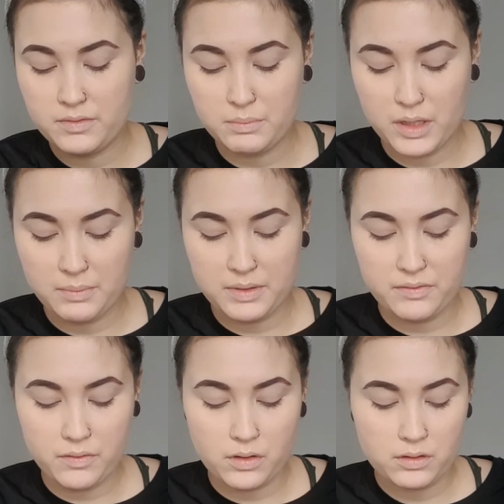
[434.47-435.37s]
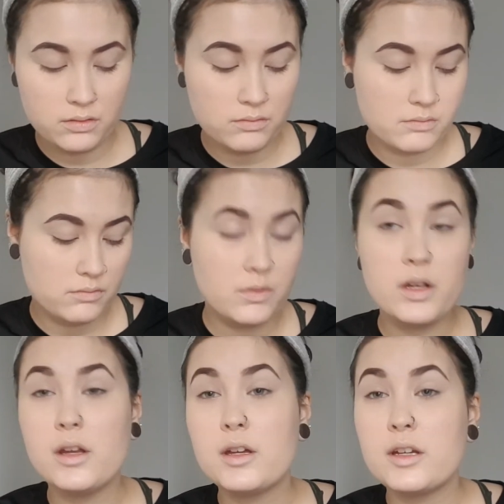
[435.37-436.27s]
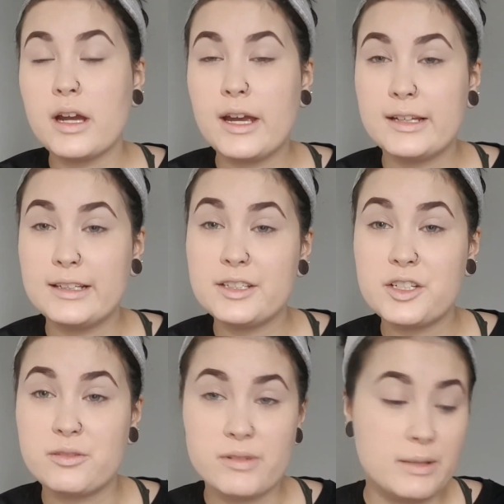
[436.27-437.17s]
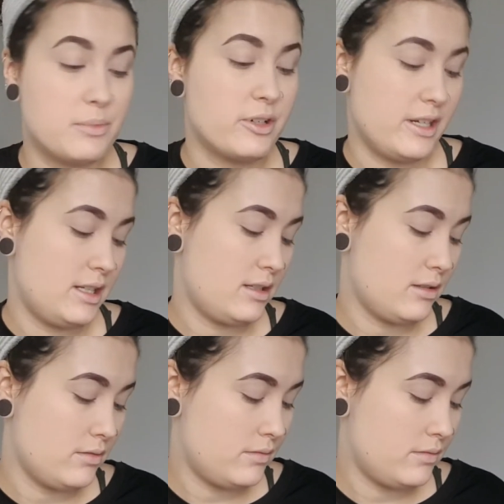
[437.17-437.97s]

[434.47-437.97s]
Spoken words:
might be fun. At least she's really pretty, so